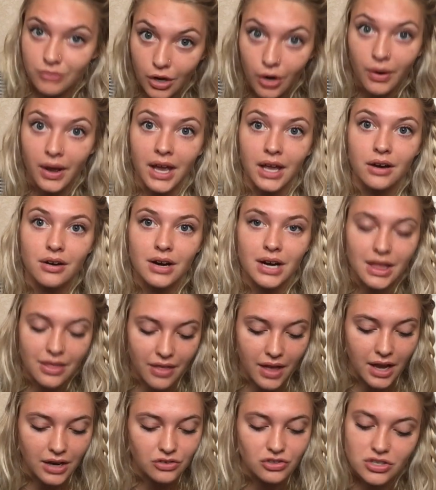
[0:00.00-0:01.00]
No hate or
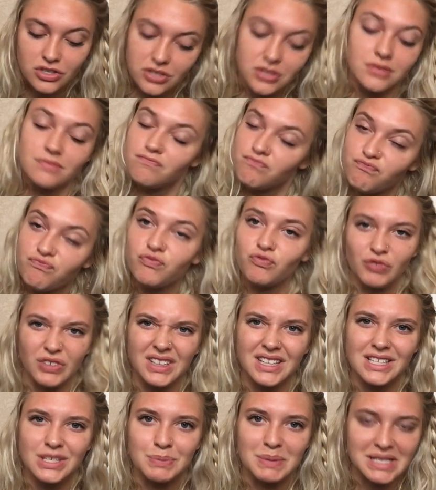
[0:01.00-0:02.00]
anything, just
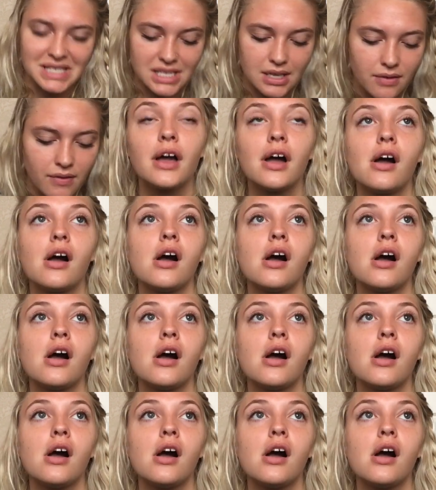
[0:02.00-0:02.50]
really expensive.